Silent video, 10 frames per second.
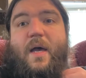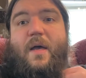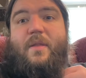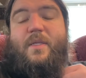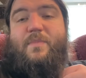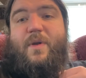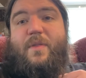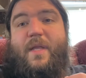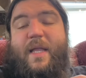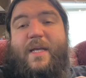these
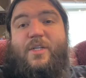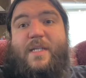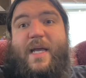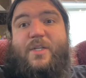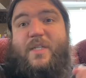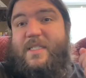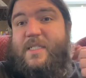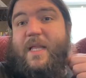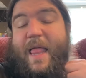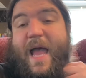birthday lectures. Actually, this
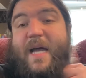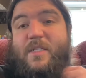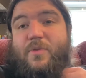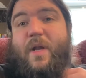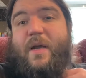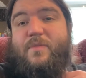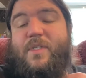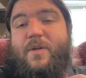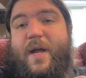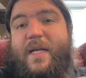is the last one I
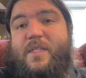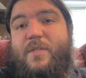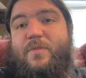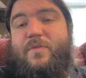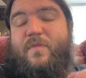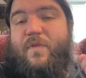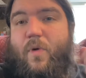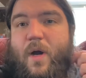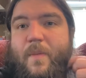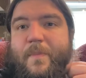was a grad student
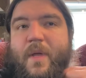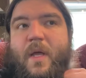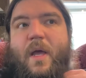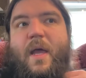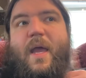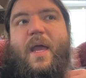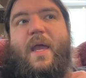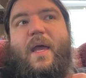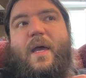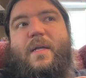for.
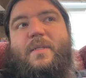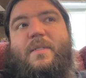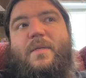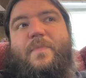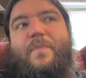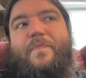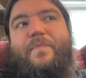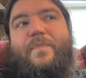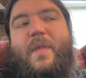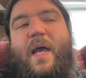And
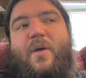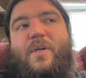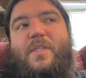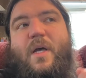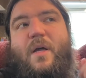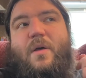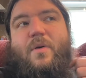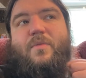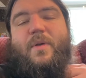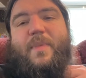I always thought,
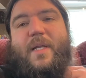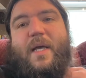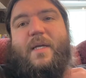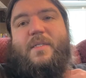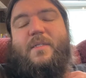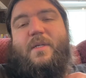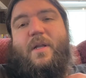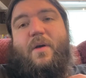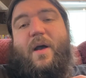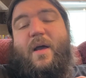oh, wouldn't it be nice? You
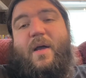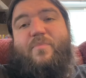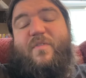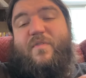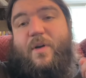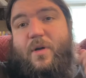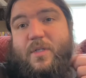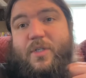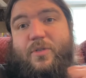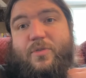know, I
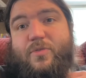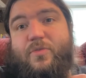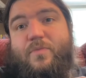preferred to